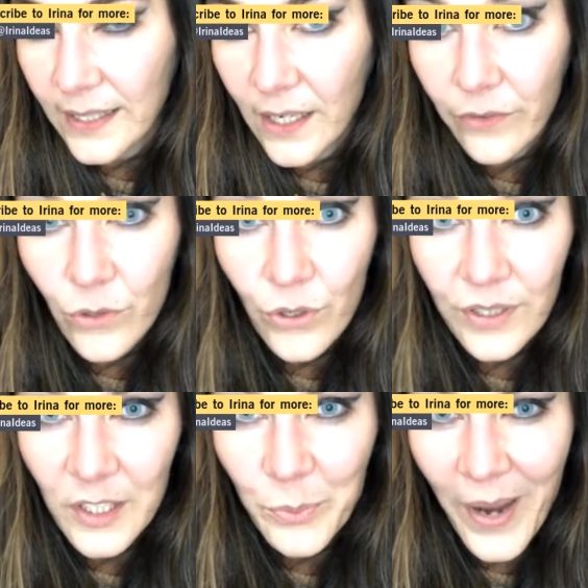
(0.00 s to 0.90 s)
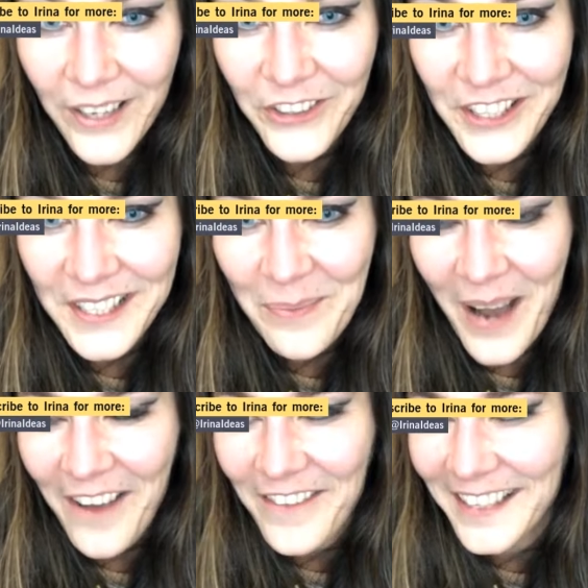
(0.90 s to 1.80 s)
And then, of course, the spider is
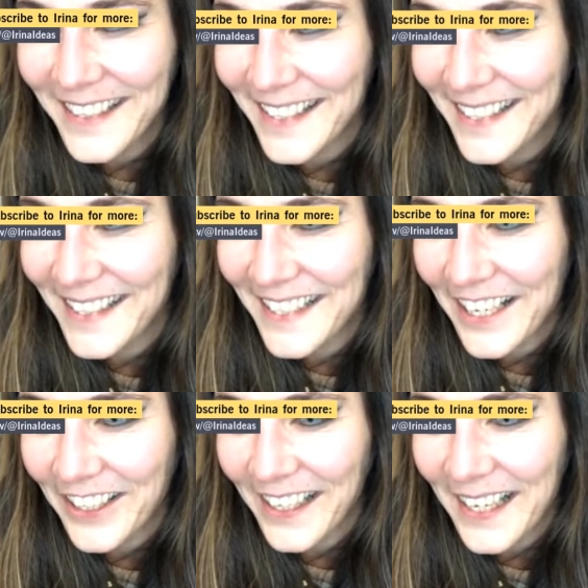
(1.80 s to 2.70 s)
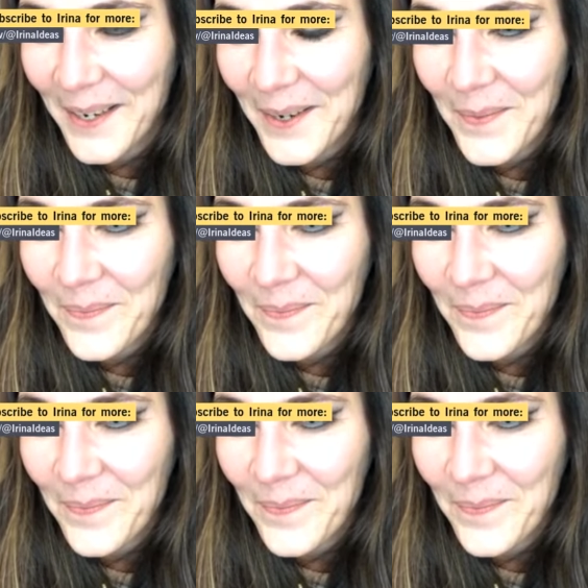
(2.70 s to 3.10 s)
above it necessarily.